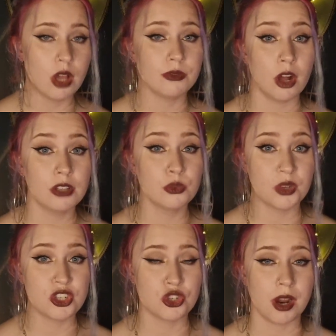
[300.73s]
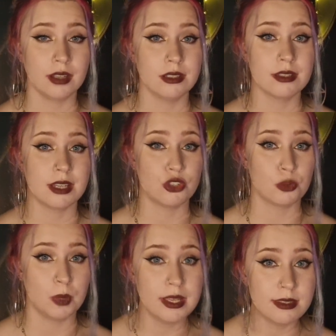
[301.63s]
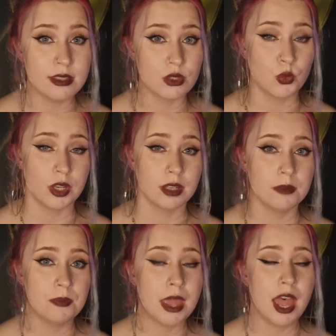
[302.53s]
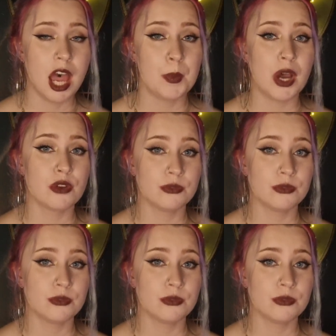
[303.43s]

of all the witch trials that took place in Sweden, about